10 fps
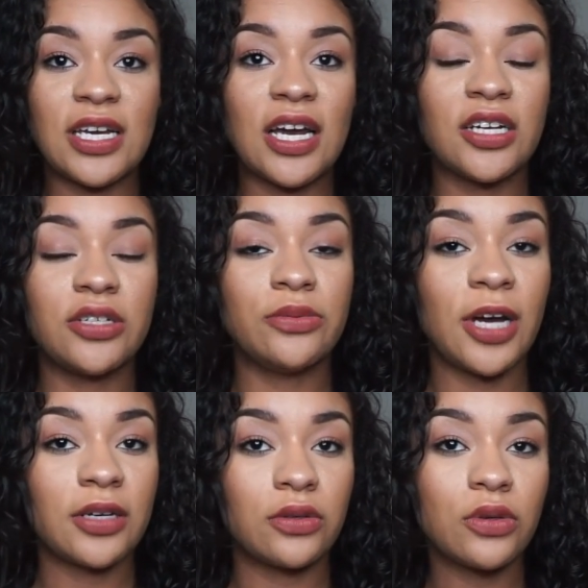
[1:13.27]
I got a new
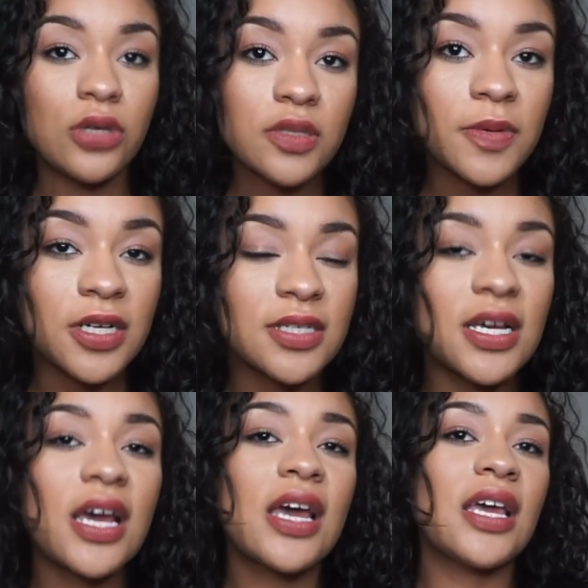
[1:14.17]
Michael Kors purse
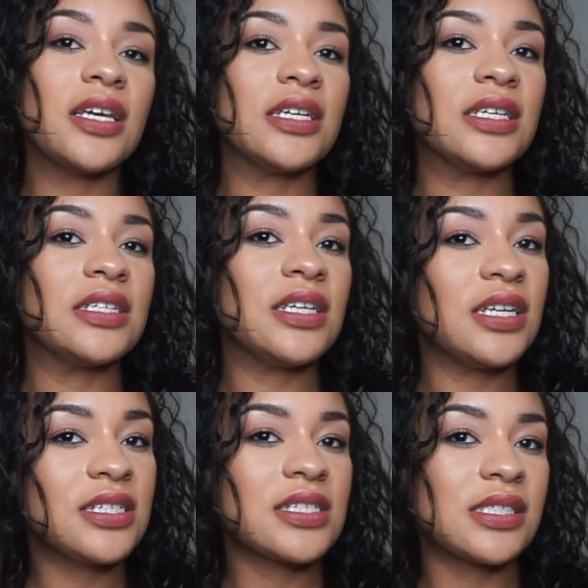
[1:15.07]
and it
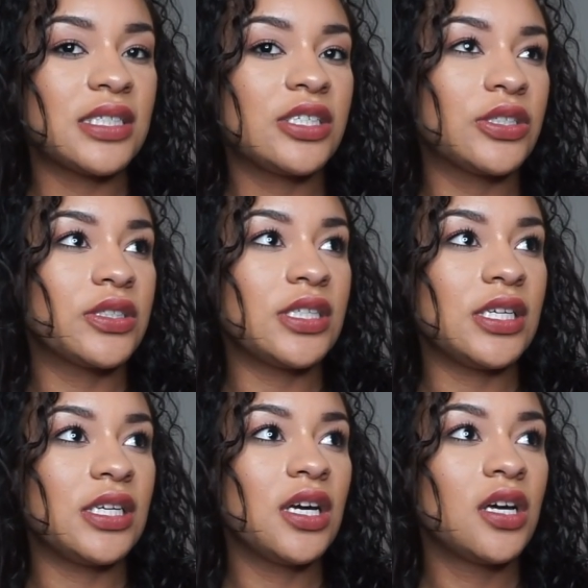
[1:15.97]
is
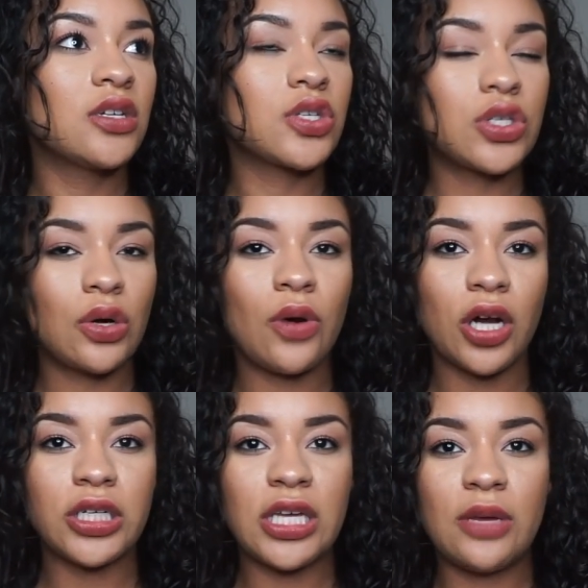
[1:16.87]
literally so
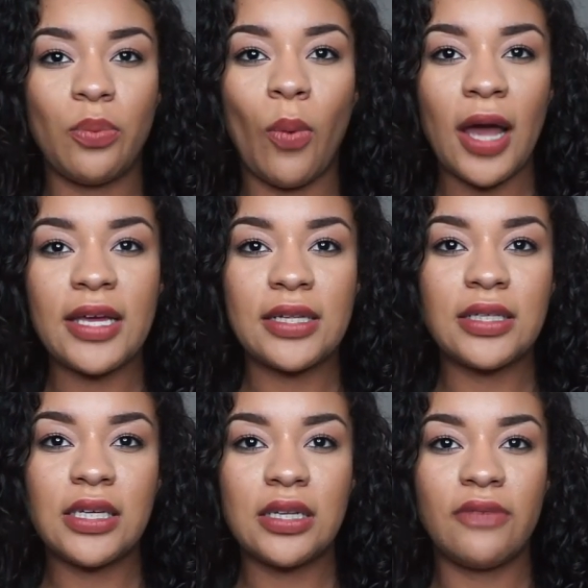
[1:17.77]
hard to keep white
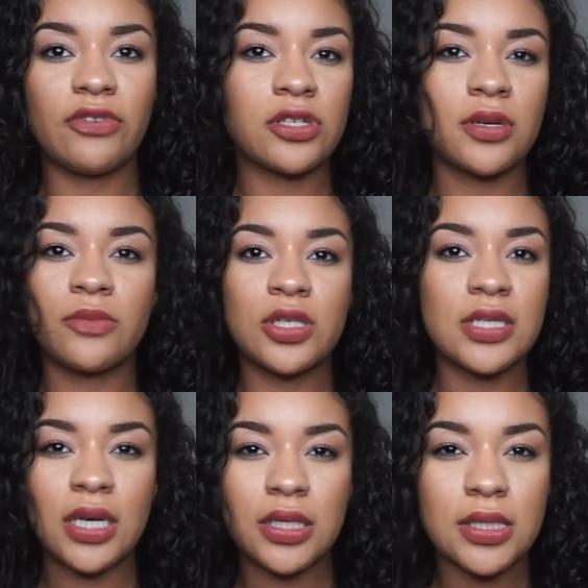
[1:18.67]
clean and for some
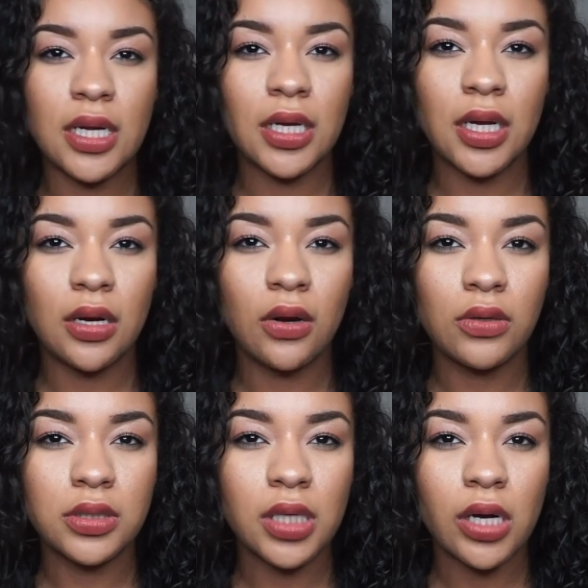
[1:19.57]
reason I decided to get a whole
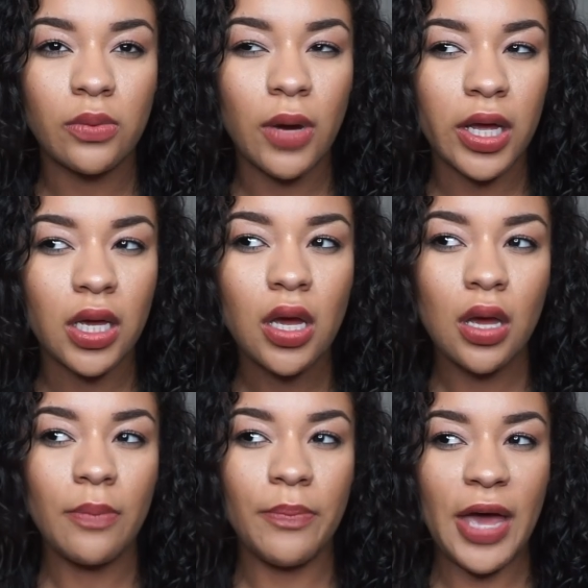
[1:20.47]
entire white
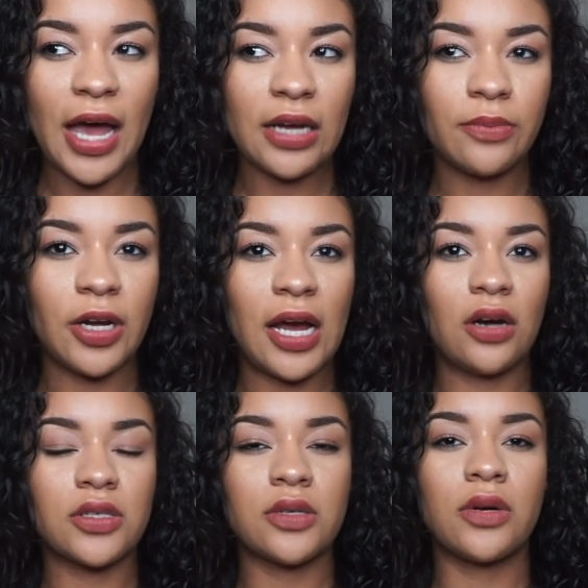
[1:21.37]
bag but I
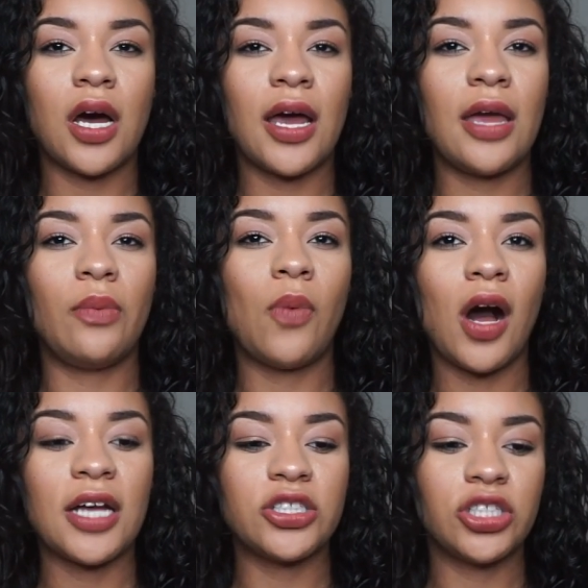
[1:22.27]
also got a
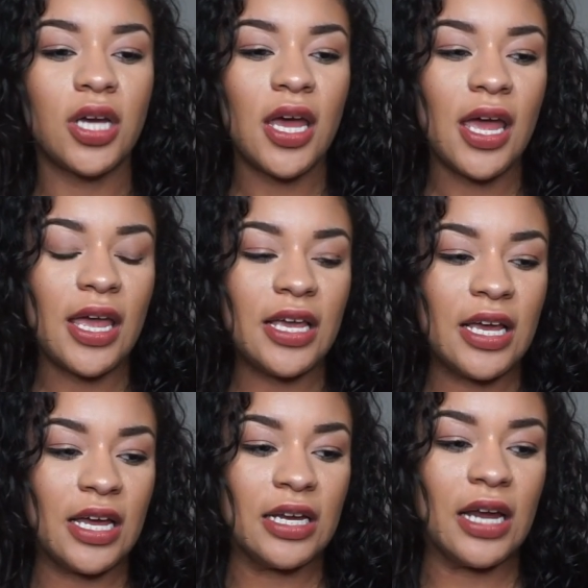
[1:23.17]
watch
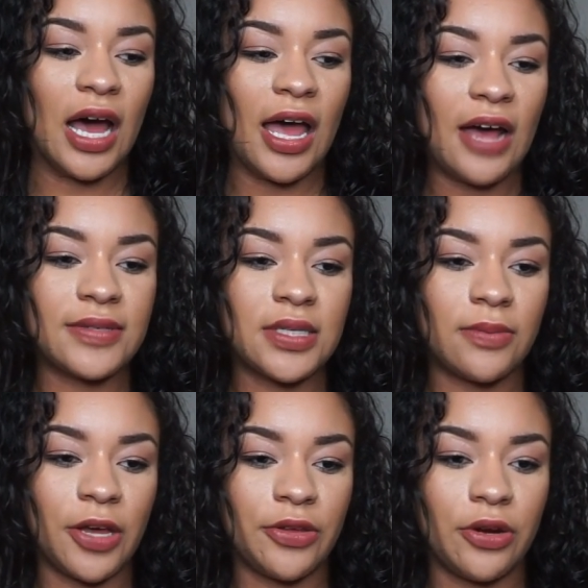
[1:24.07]
and I have
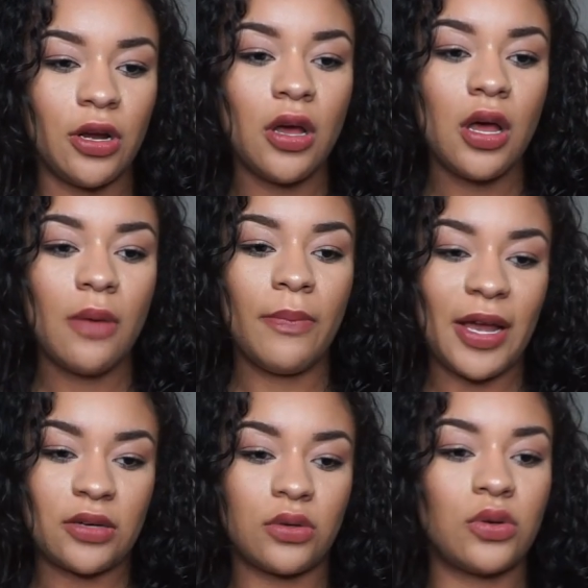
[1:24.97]
some other
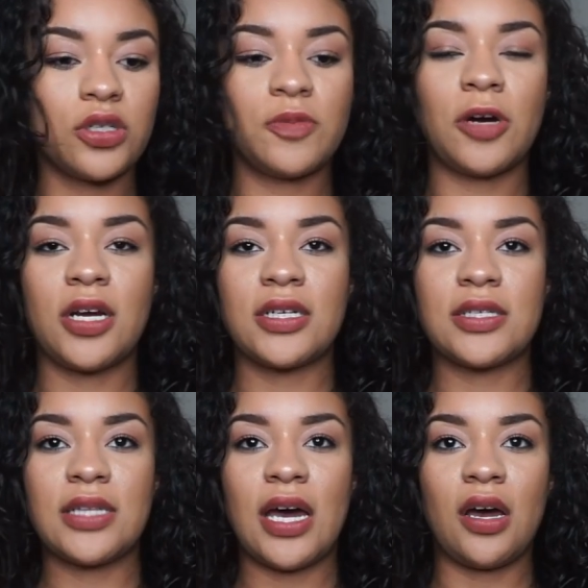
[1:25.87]
Michael Kors
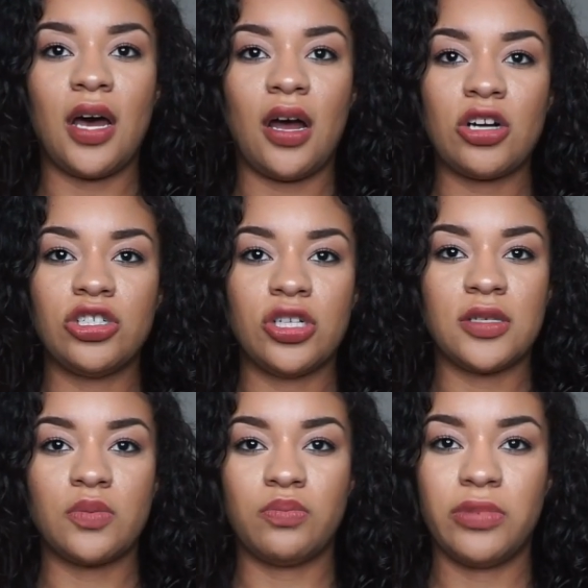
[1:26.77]
products that are
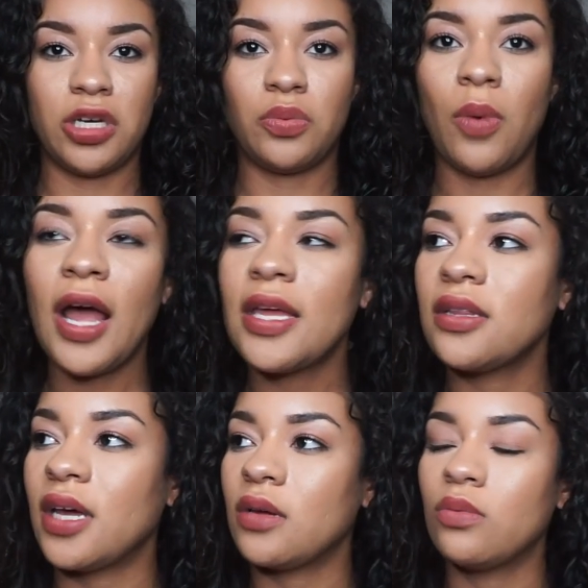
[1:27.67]
just they're white
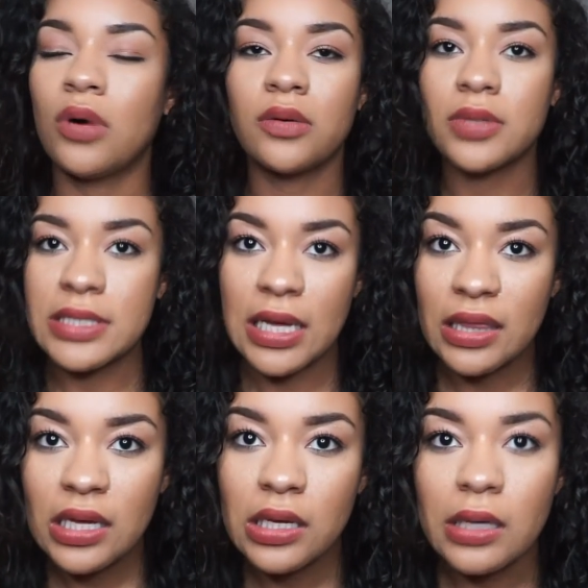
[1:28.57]
like what was I
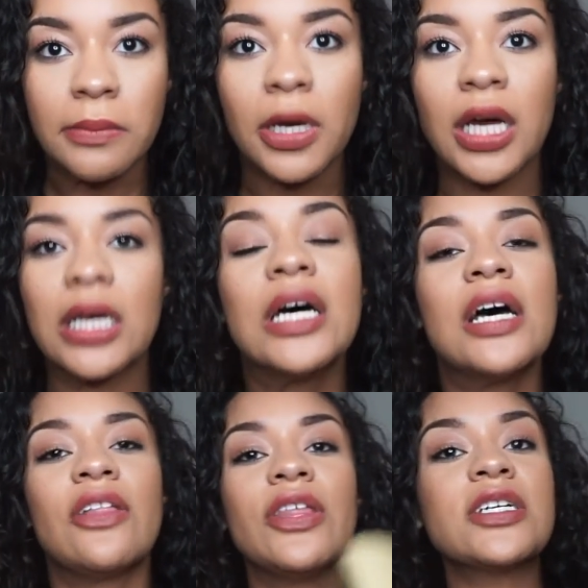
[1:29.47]
thinking but
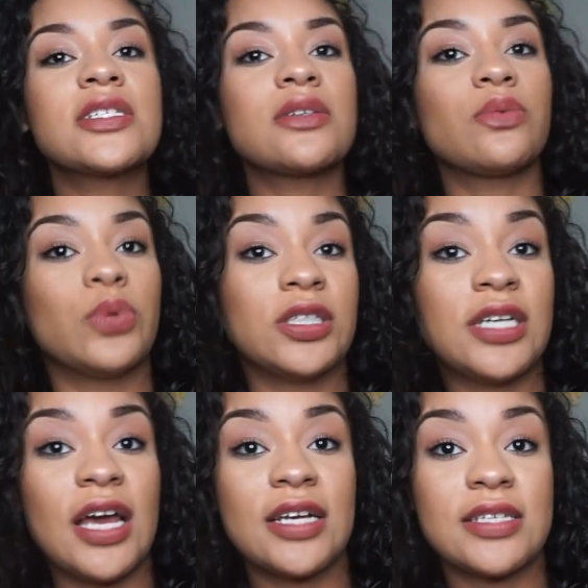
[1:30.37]
this
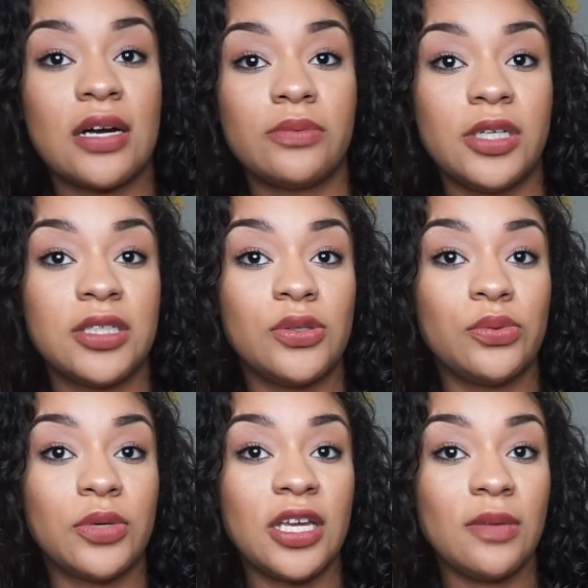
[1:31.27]
really has helped me
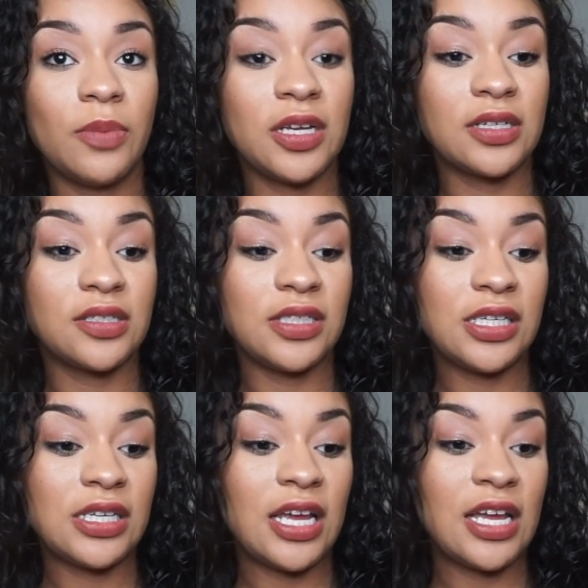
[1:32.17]
to keep it
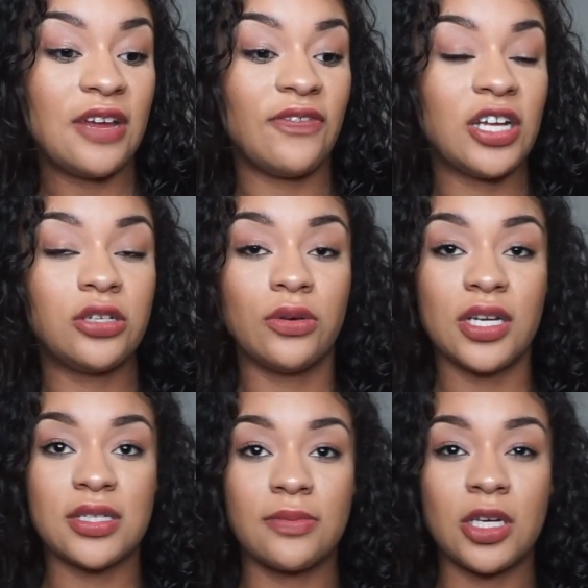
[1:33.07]
clean and if I do
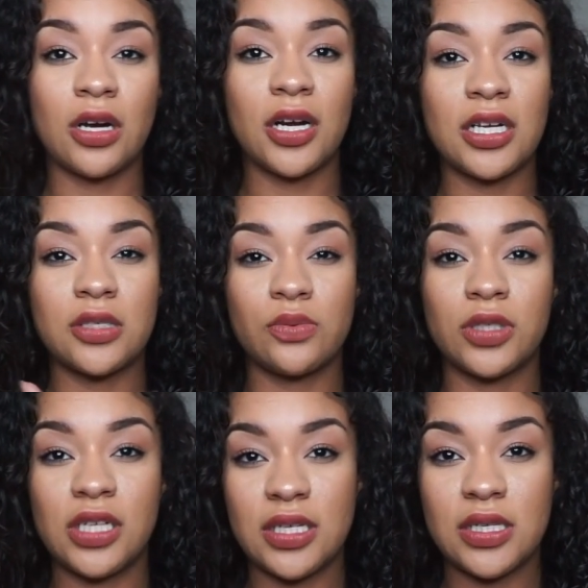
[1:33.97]
get something on it it's
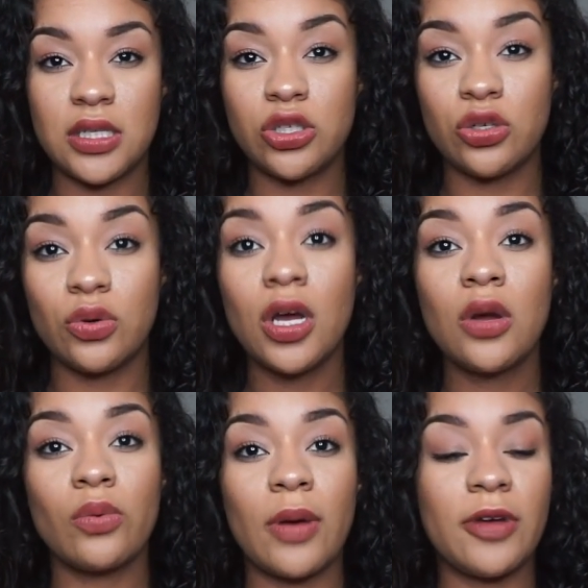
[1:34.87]
really easy to
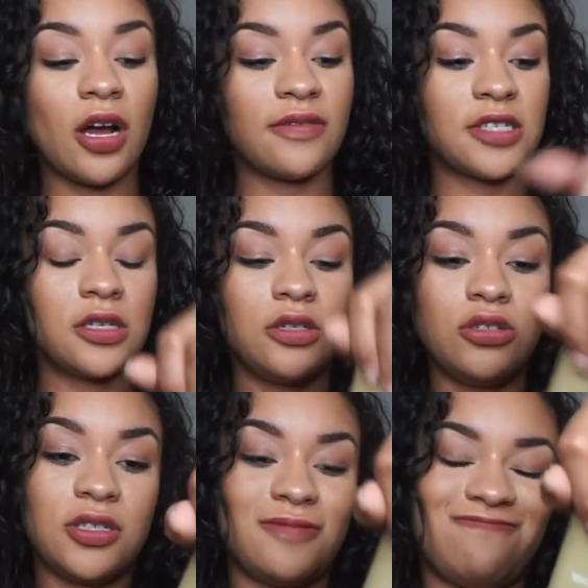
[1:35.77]
rub it off so you
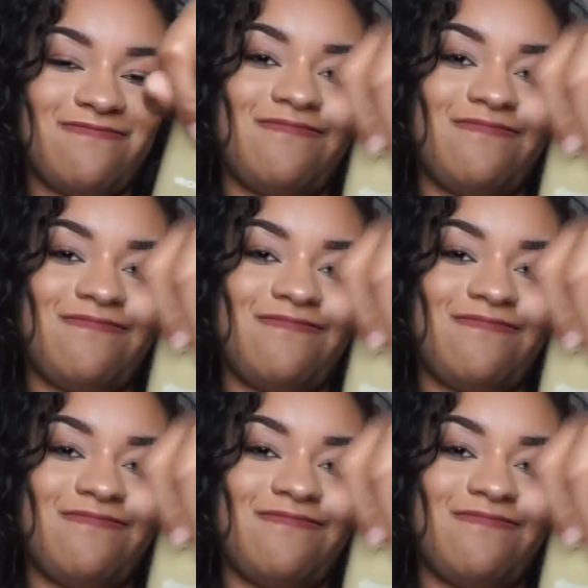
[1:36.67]
just